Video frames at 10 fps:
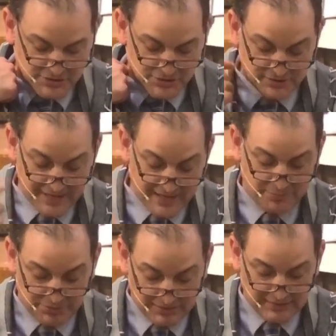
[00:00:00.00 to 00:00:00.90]
to
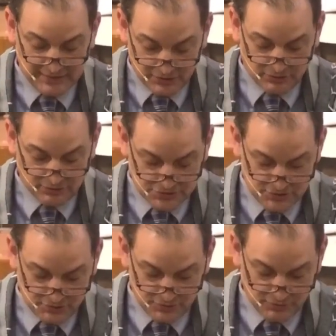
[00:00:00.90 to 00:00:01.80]
get political
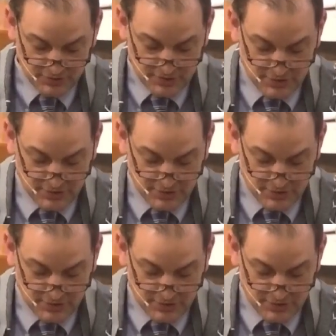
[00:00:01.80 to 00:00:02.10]
too?